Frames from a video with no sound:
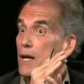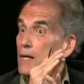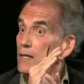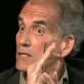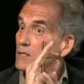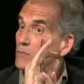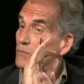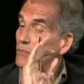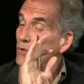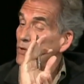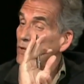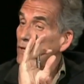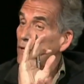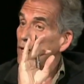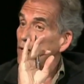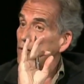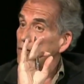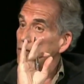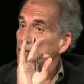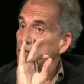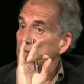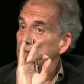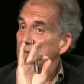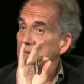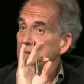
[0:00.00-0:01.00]
Expert on
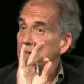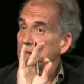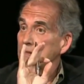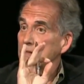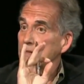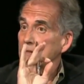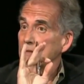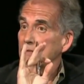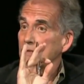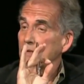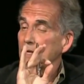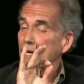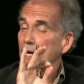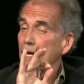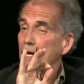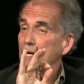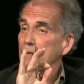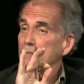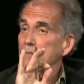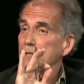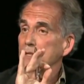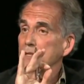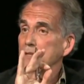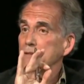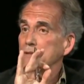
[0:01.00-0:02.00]
the existence of
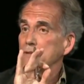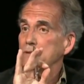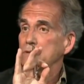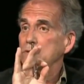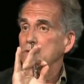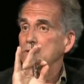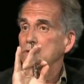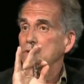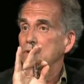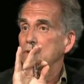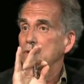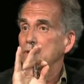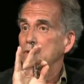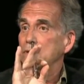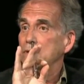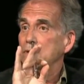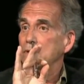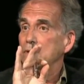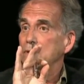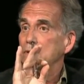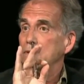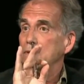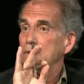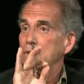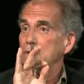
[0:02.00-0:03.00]
God because you
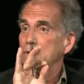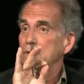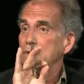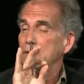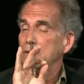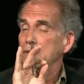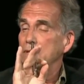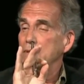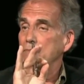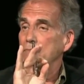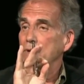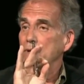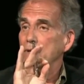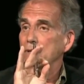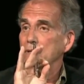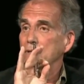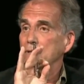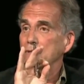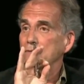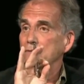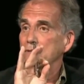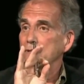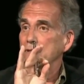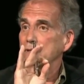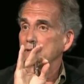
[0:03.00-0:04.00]
studied
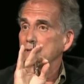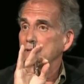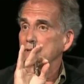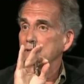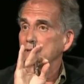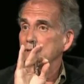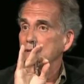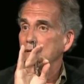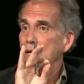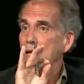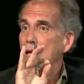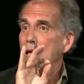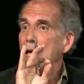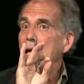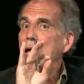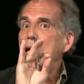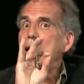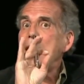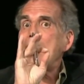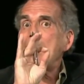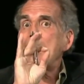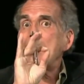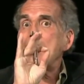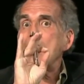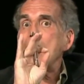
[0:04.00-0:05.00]
particle physics.
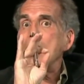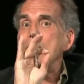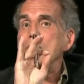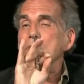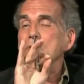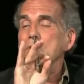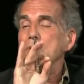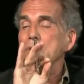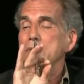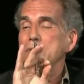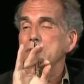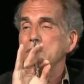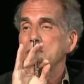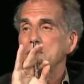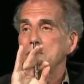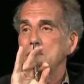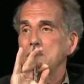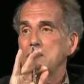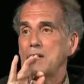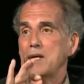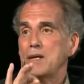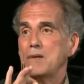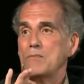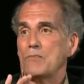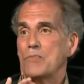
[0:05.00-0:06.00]
I request the
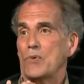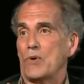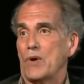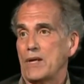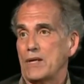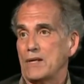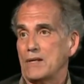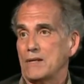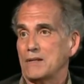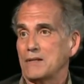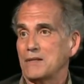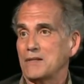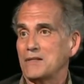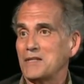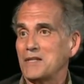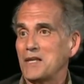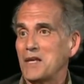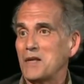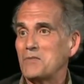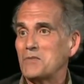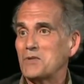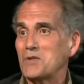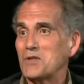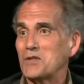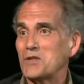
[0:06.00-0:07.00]
same break, the
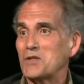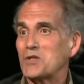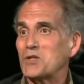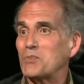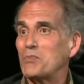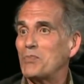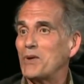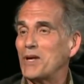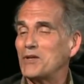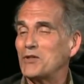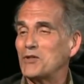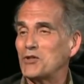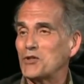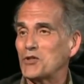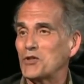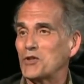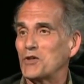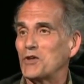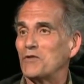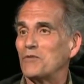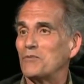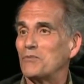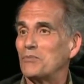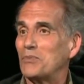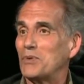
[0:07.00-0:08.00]
same
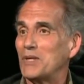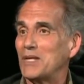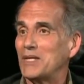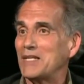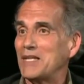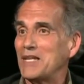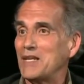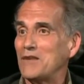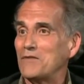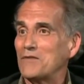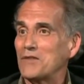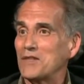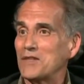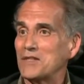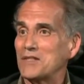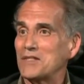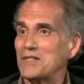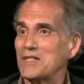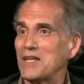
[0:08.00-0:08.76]
suspension of belief, the